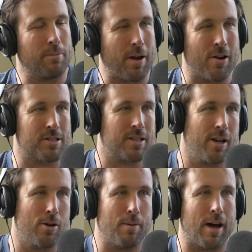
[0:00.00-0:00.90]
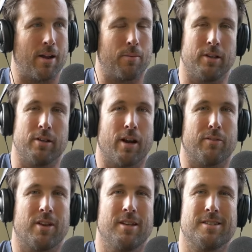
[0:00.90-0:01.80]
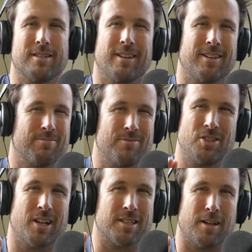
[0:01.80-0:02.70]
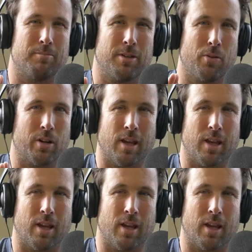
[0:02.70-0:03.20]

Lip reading: Parents tell you about it when you don't have kids. You're like, shut up. No one